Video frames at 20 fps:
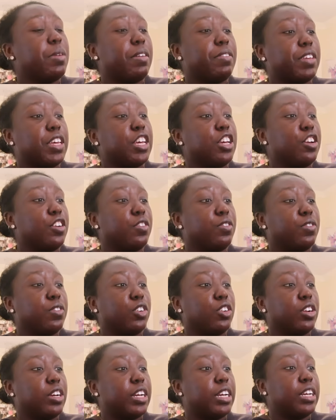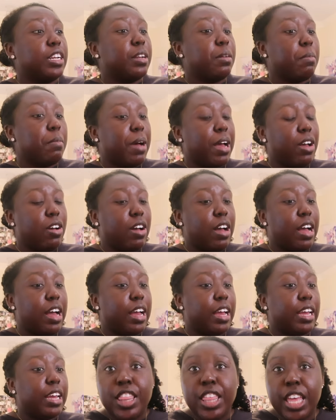we have King of Greed, Mile
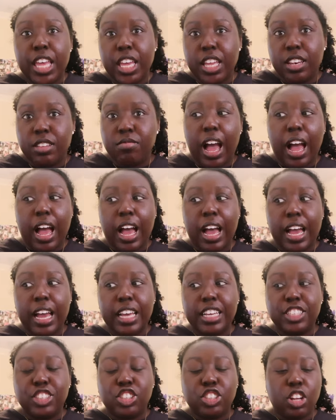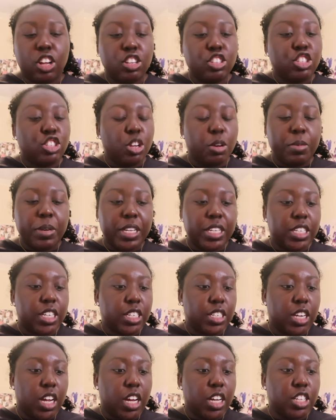High. Then I saw so many
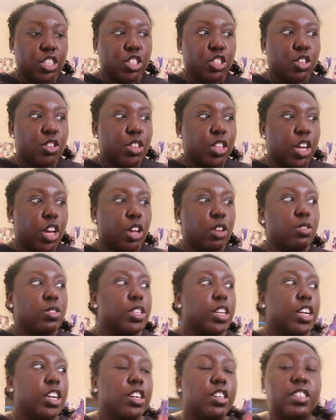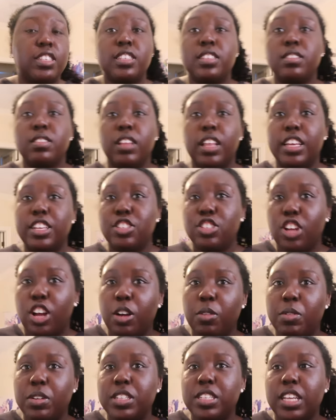TikToks to the Hosier like
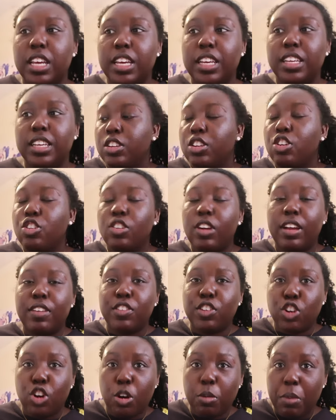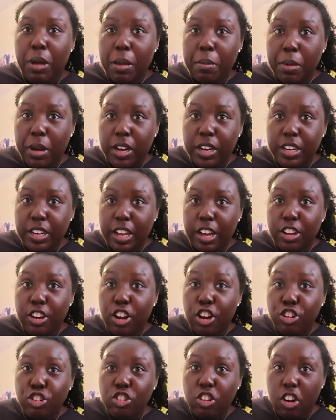song where it's like, no grave can hold my body down,
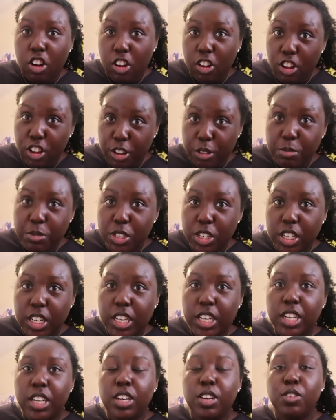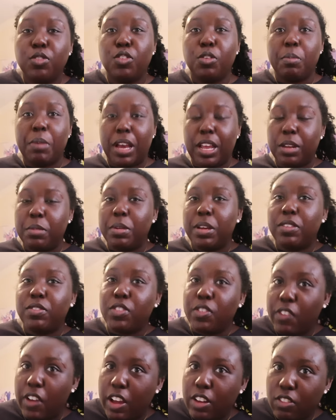I'll crawl home to her. Reminded me of
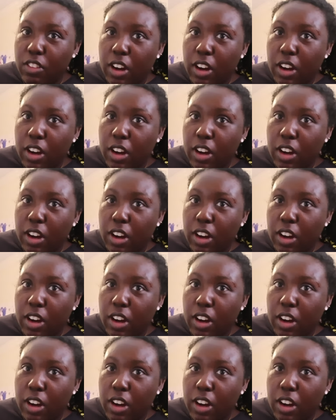Divine